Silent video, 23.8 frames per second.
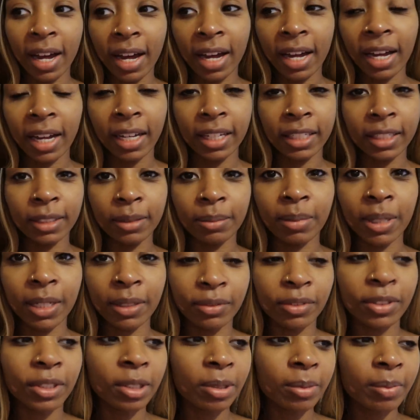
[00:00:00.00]
and my
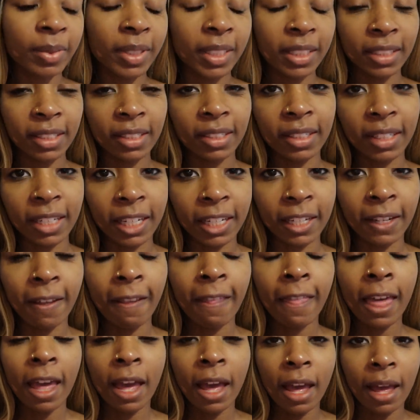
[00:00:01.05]
room is looking
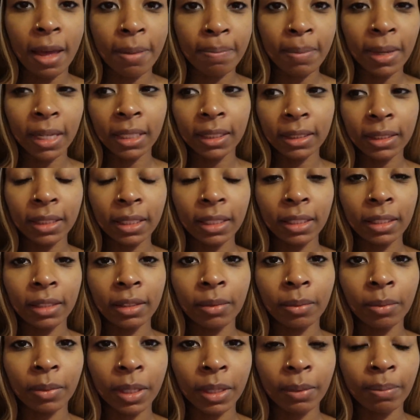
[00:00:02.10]

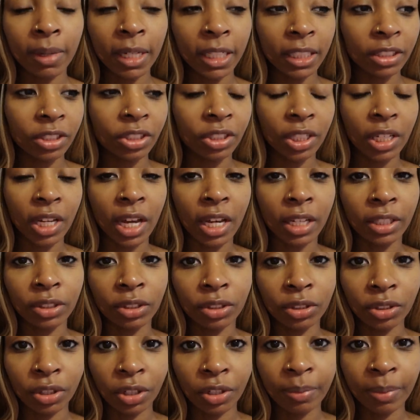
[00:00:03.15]
amazing. We managed to get
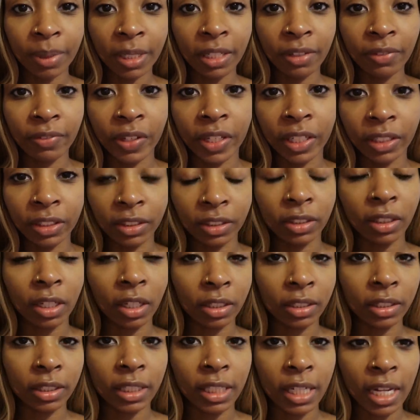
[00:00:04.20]
so many things
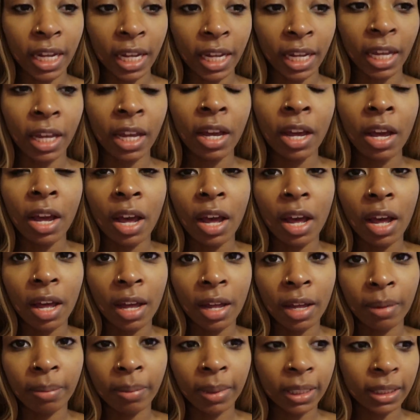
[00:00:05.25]
done today.
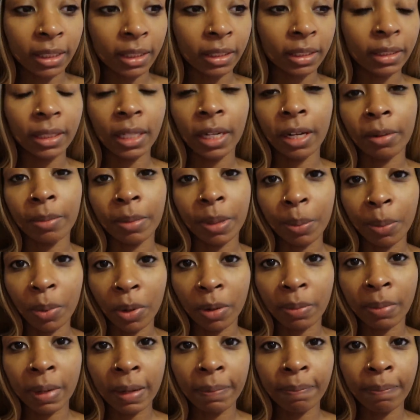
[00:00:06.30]
My sister helped me
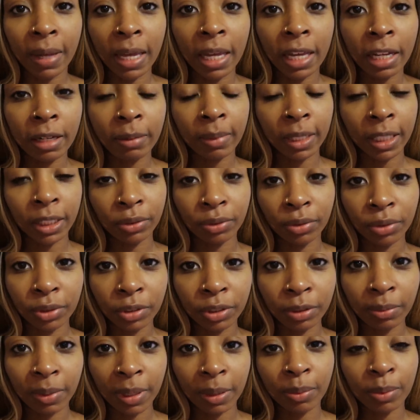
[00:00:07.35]
put on my bed, my
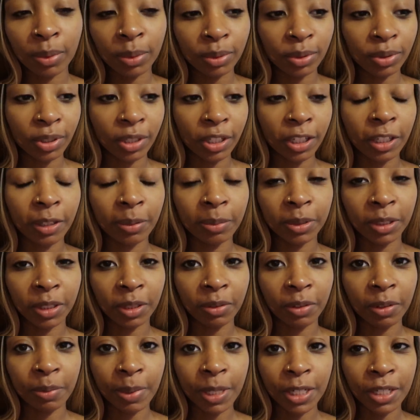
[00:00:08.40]
drawers, my wardrobe.
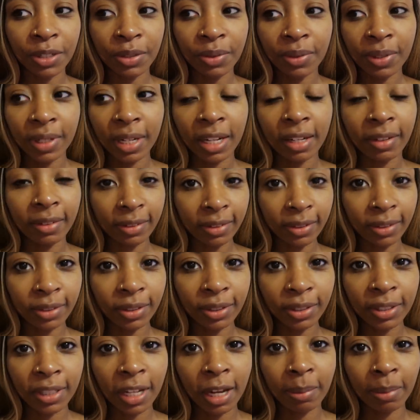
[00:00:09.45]
So we've been doing that for a
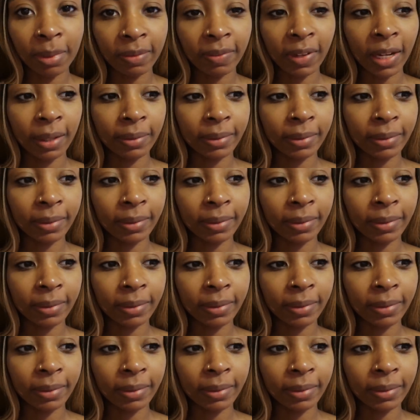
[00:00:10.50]
good couple of